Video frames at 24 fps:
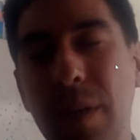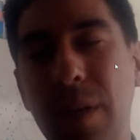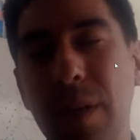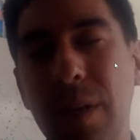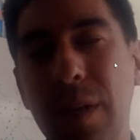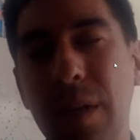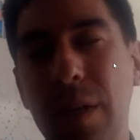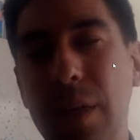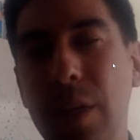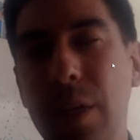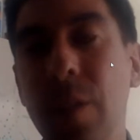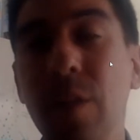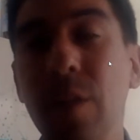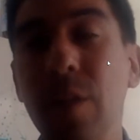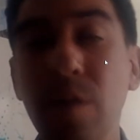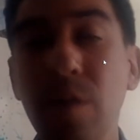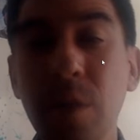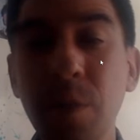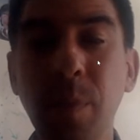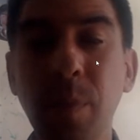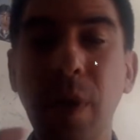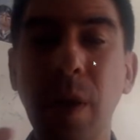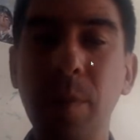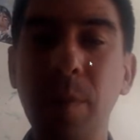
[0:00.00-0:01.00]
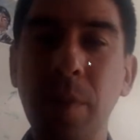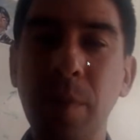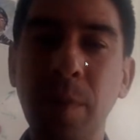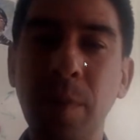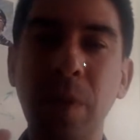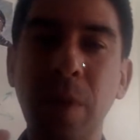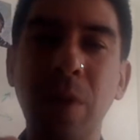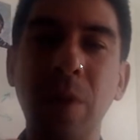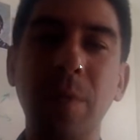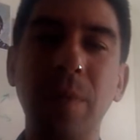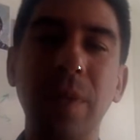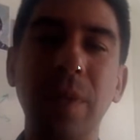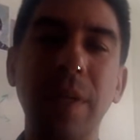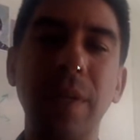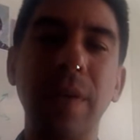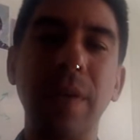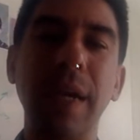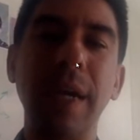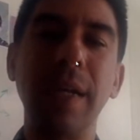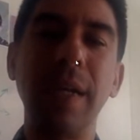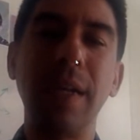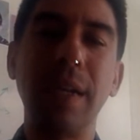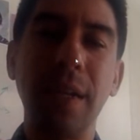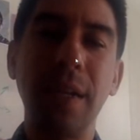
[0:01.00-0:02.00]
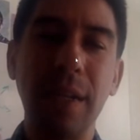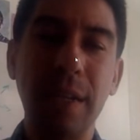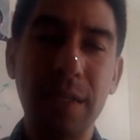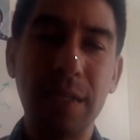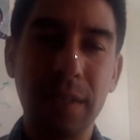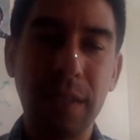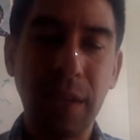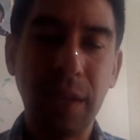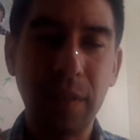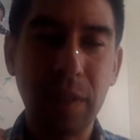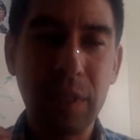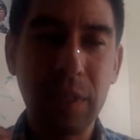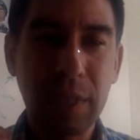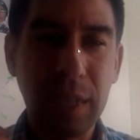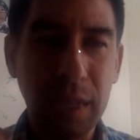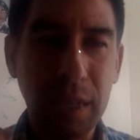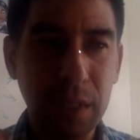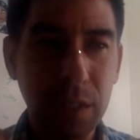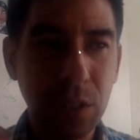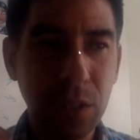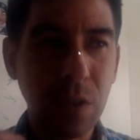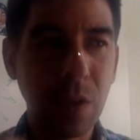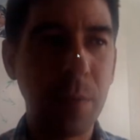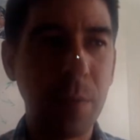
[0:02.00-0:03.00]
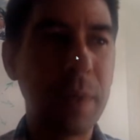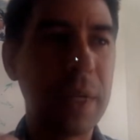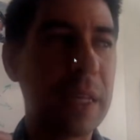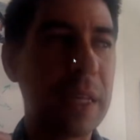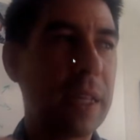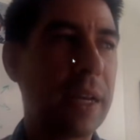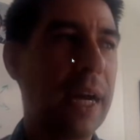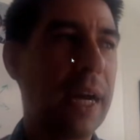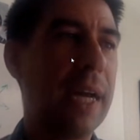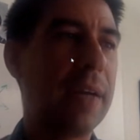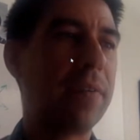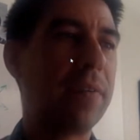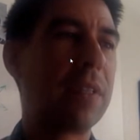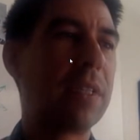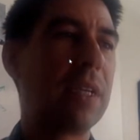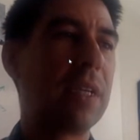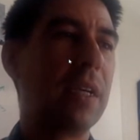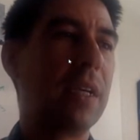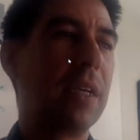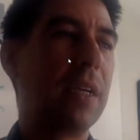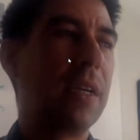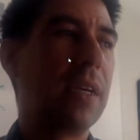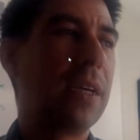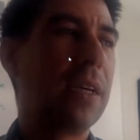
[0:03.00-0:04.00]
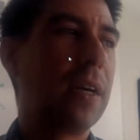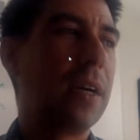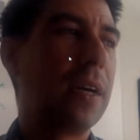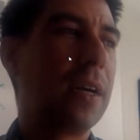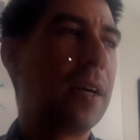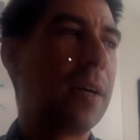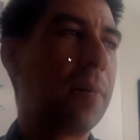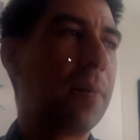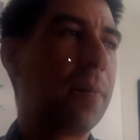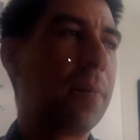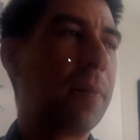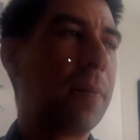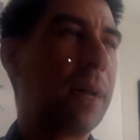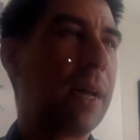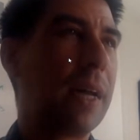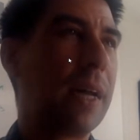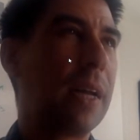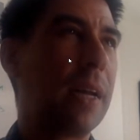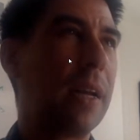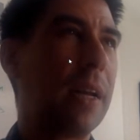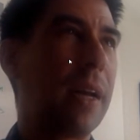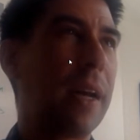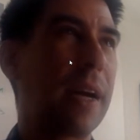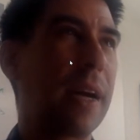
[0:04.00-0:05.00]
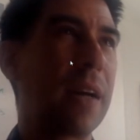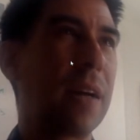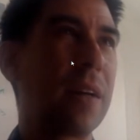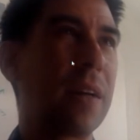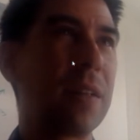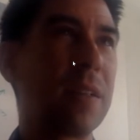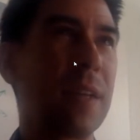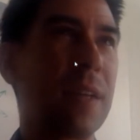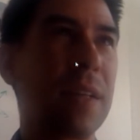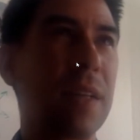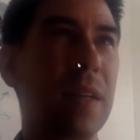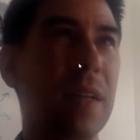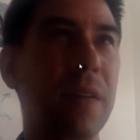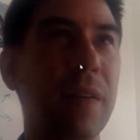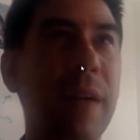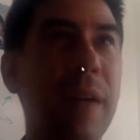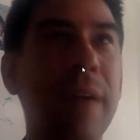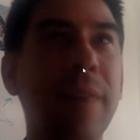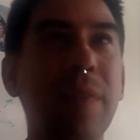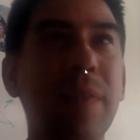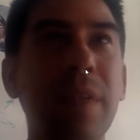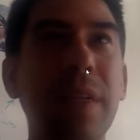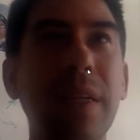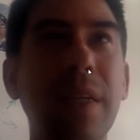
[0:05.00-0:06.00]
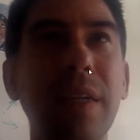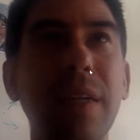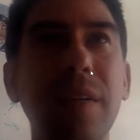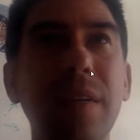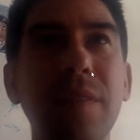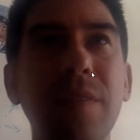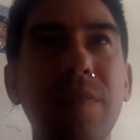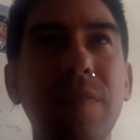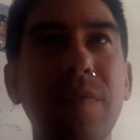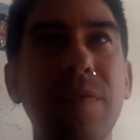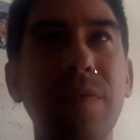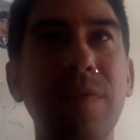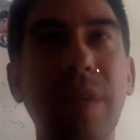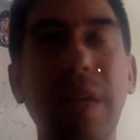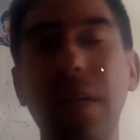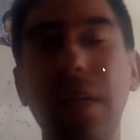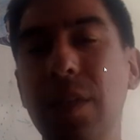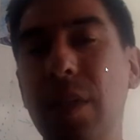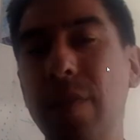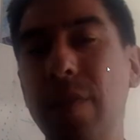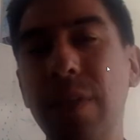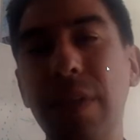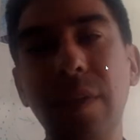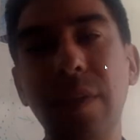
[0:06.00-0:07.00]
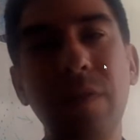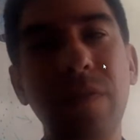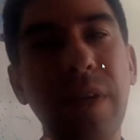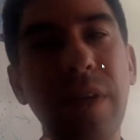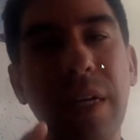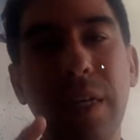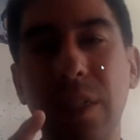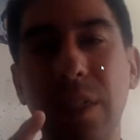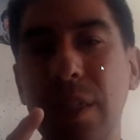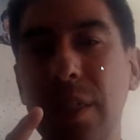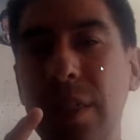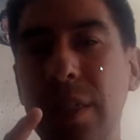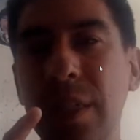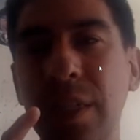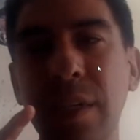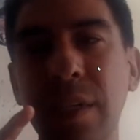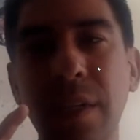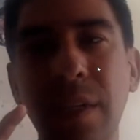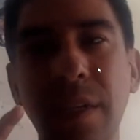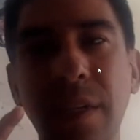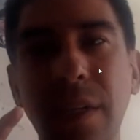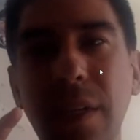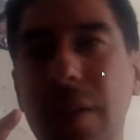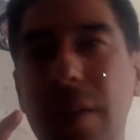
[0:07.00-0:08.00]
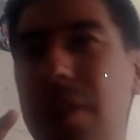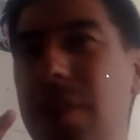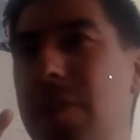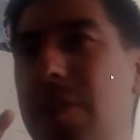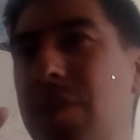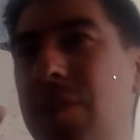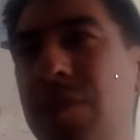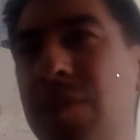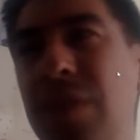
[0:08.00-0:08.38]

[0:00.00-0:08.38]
a huge problem globally, right, and it has devastated so many lives. And I understand the gravity of HIV infection, of